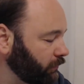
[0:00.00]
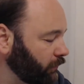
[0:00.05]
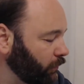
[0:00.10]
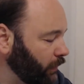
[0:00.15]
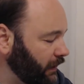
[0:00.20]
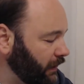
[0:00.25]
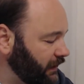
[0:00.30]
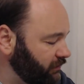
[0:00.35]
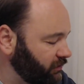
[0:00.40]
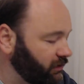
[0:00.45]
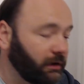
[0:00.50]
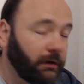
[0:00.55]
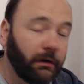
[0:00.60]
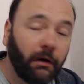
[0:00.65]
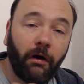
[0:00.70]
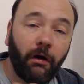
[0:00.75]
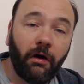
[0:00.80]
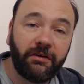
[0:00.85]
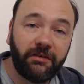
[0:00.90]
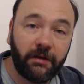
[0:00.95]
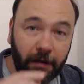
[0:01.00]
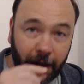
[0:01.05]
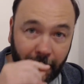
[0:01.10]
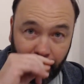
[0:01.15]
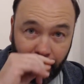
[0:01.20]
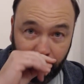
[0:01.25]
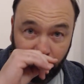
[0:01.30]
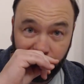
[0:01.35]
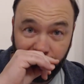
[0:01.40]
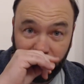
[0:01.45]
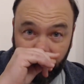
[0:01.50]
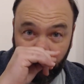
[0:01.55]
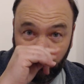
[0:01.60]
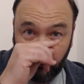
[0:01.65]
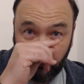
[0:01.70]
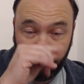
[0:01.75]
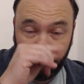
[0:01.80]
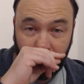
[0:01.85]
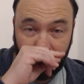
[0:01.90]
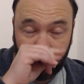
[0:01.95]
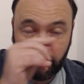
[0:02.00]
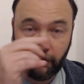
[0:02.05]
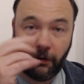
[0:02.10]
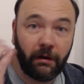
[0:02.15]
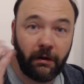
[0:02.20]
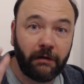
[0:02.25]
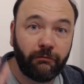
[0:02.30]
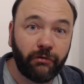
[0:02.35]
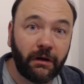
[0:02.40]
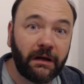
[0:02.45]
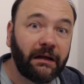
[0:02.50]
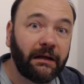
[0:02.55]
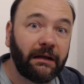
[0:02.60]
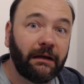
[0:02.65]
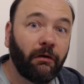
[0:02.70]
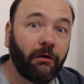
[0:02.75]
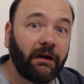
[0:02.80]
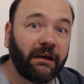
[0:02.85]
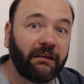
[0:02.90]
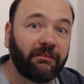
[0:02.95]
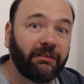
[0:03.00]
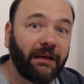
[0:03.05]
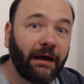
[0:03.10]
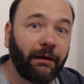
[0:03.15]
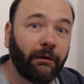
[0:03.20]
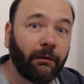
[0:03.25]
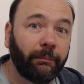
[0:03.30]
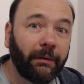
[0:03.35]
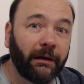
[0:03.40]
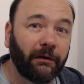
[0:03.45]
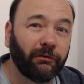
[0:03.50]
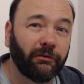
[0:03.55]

which I don't know how I feel because I really like sour,